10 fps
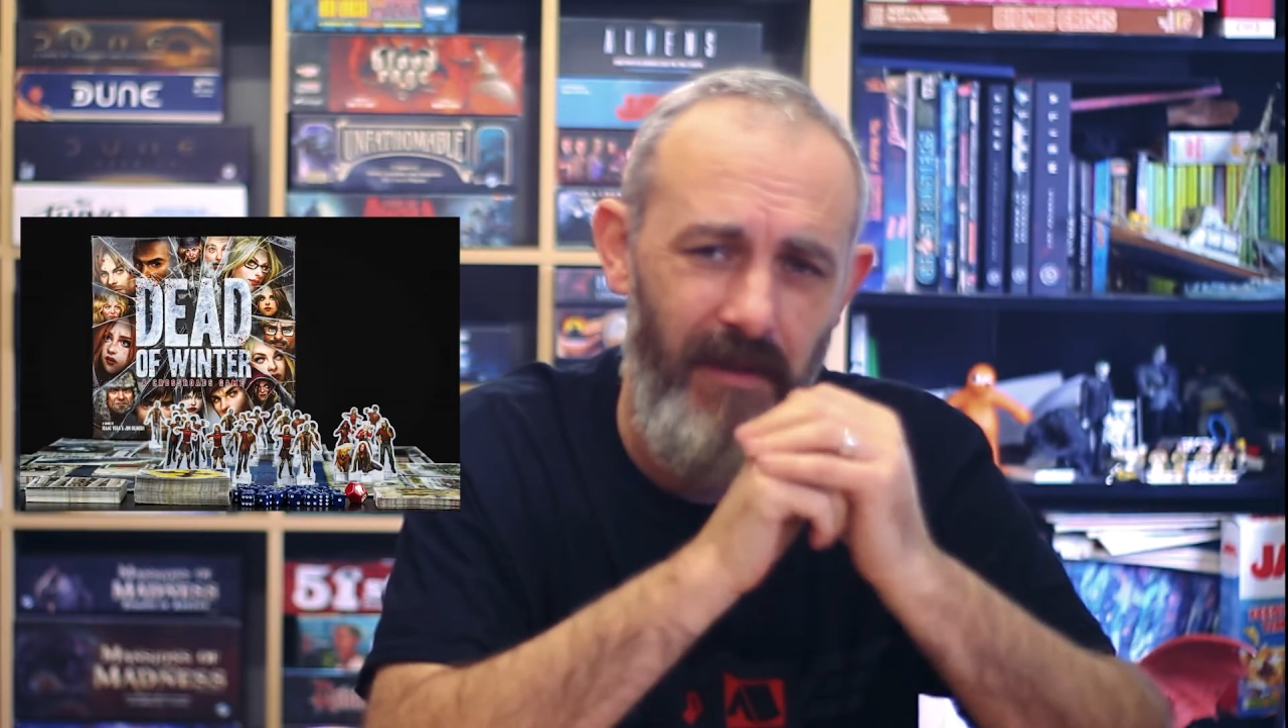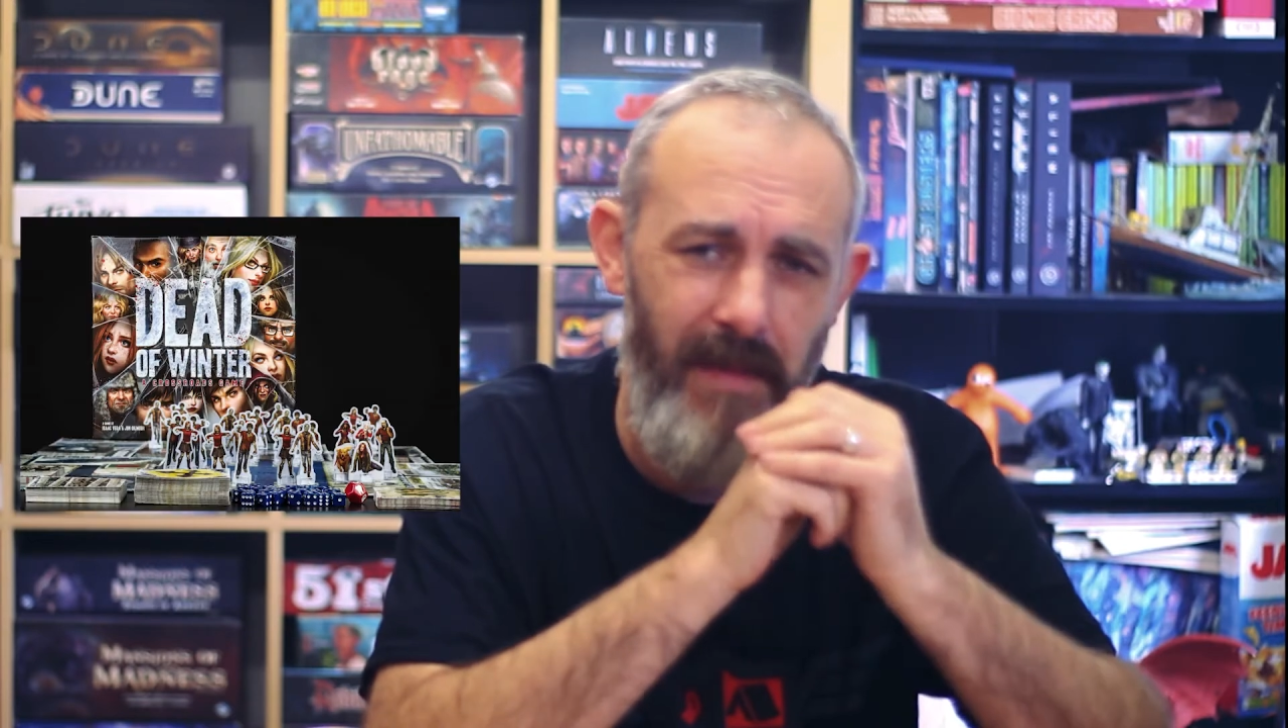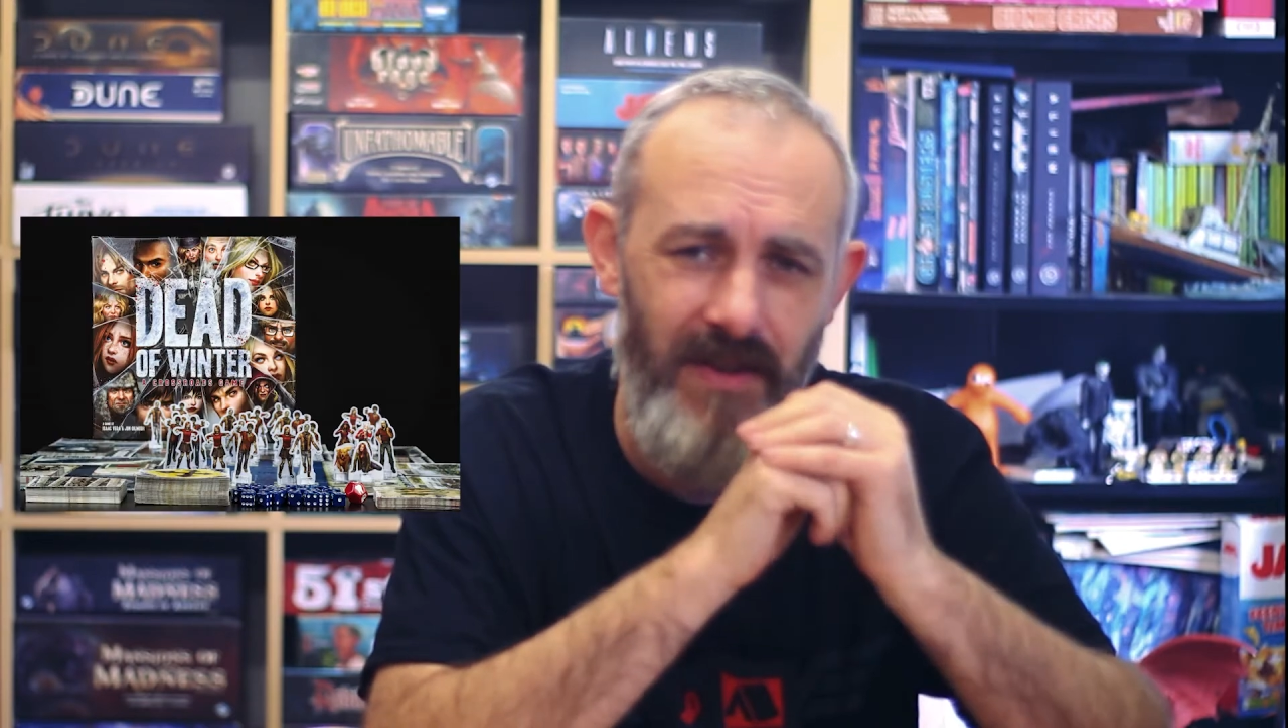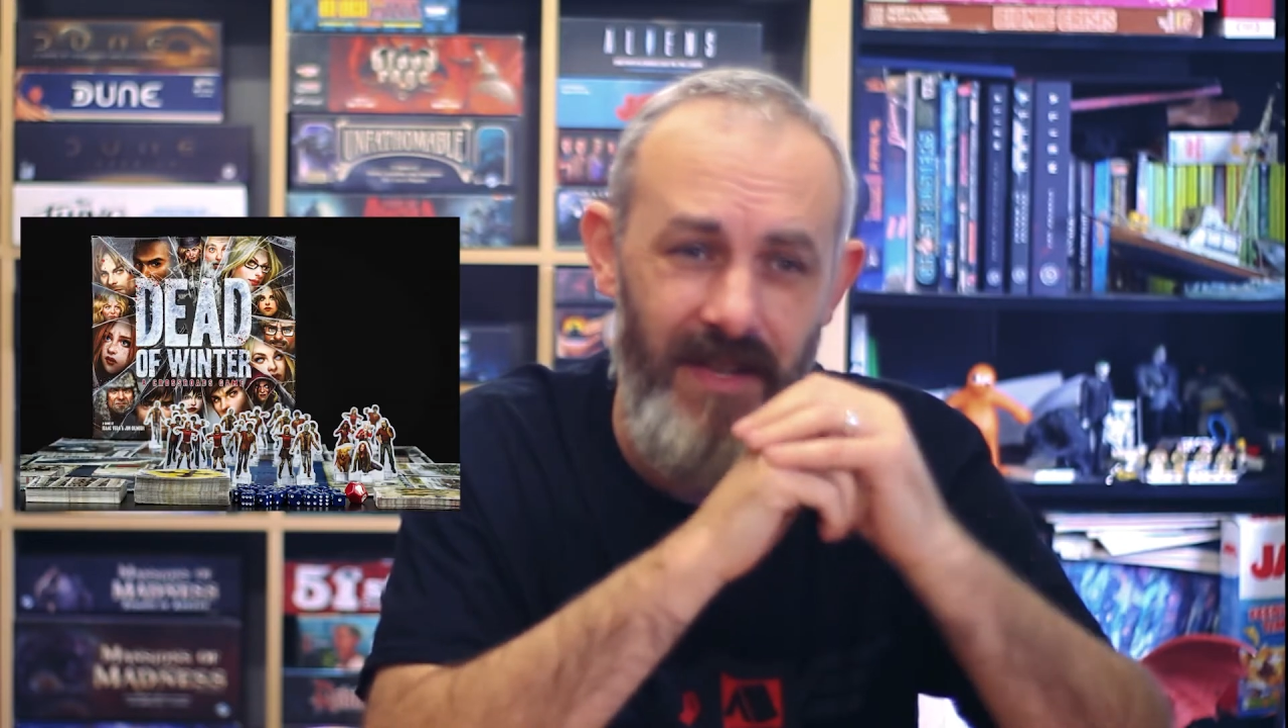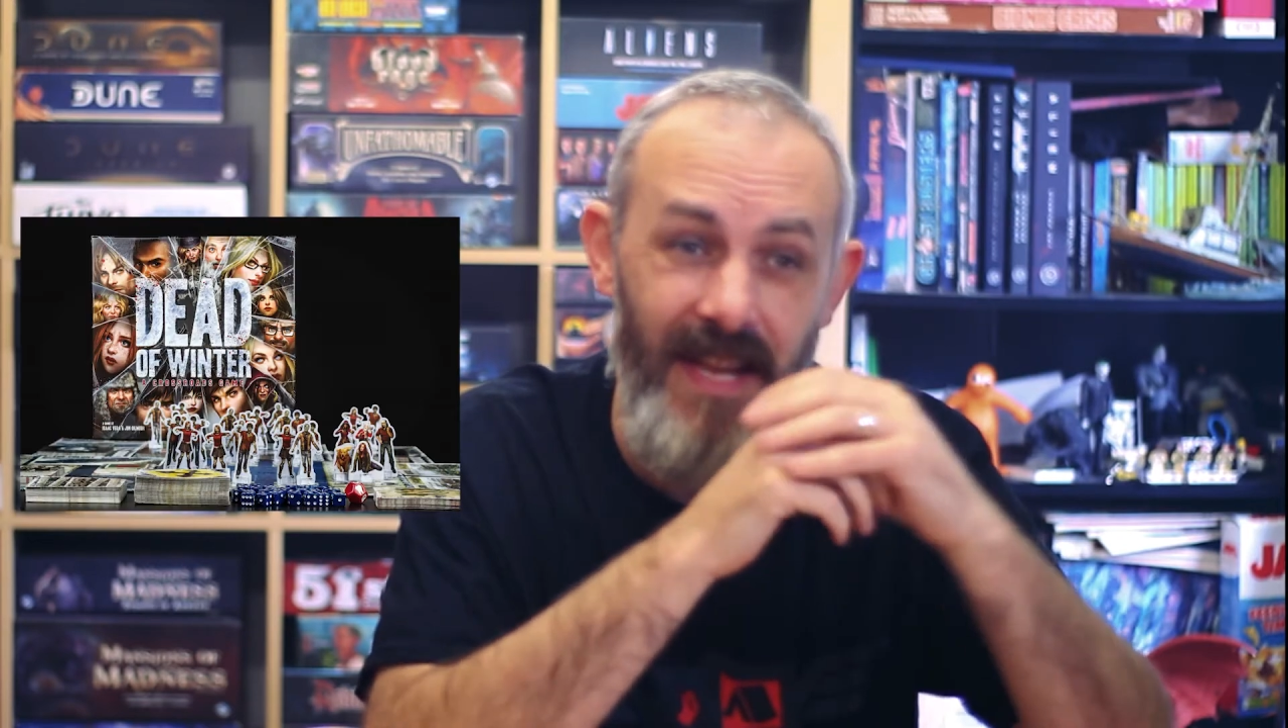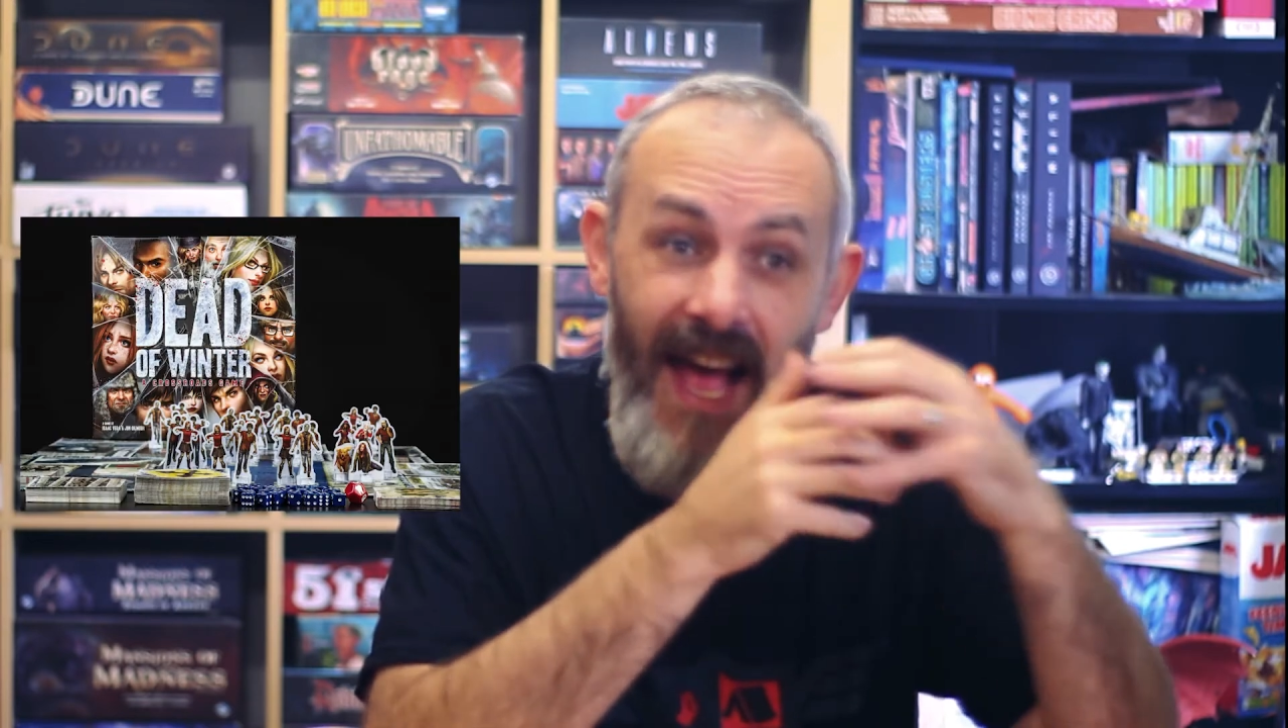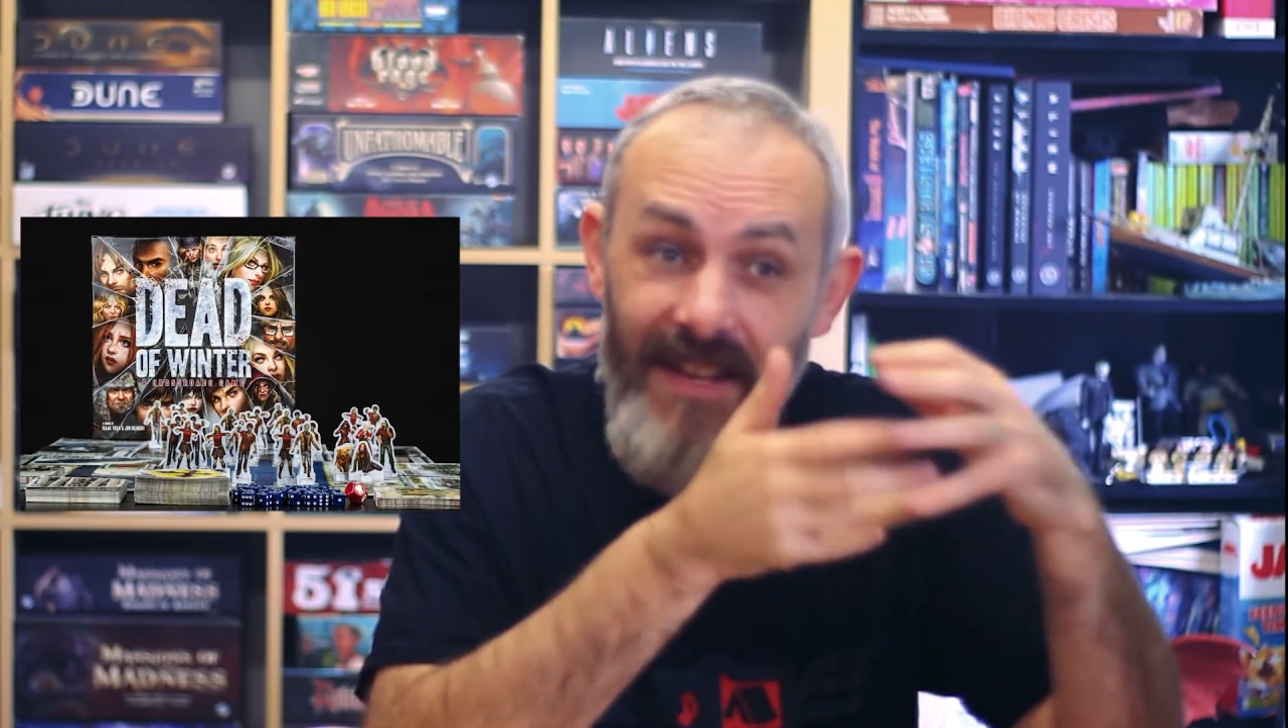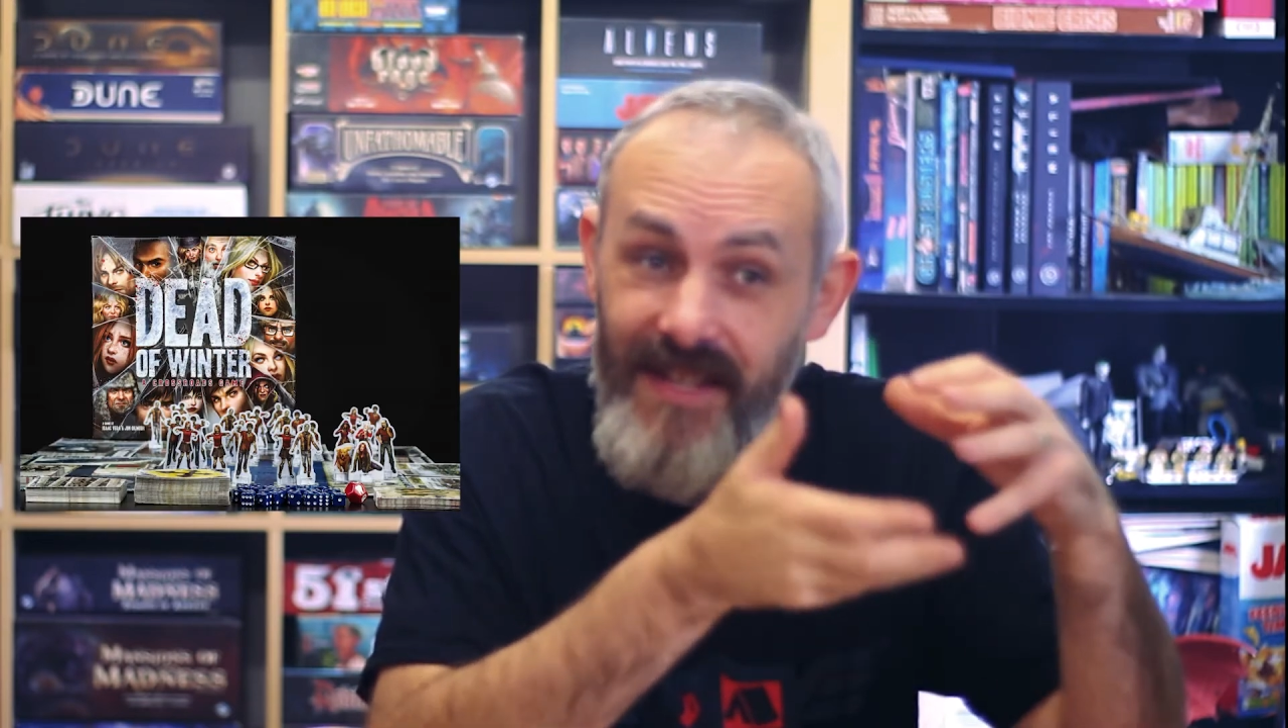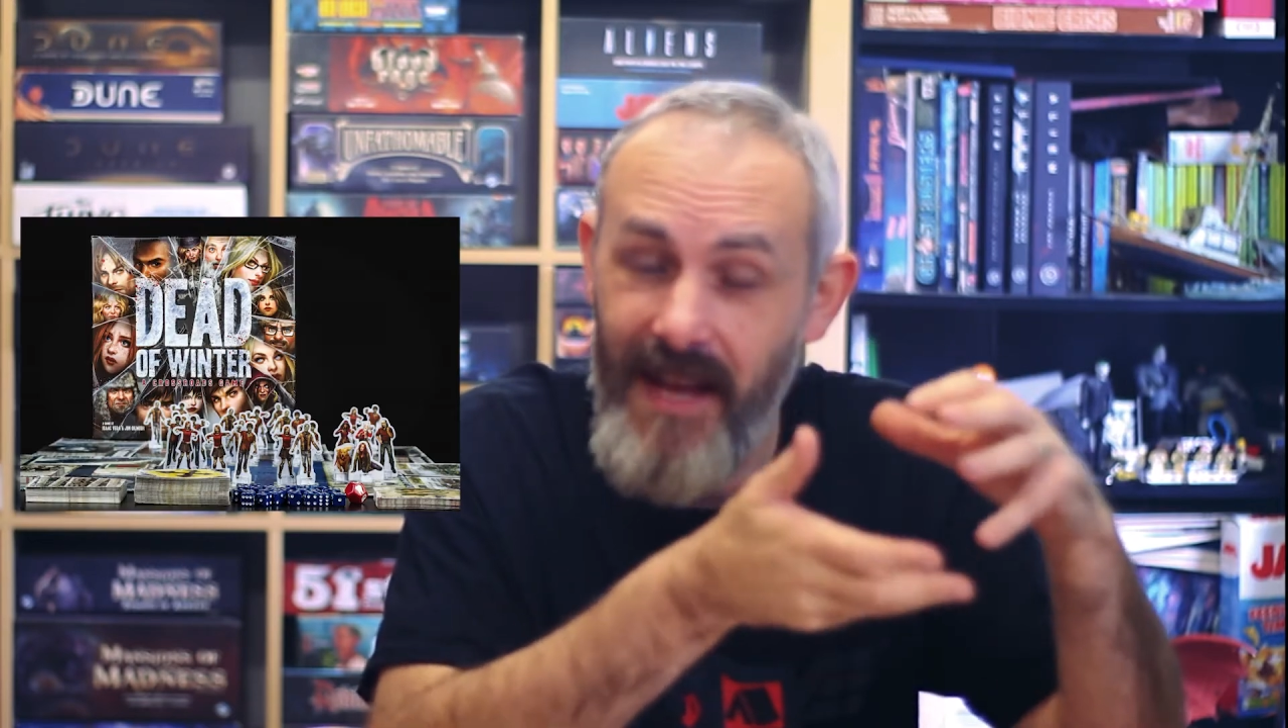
we mentioned, has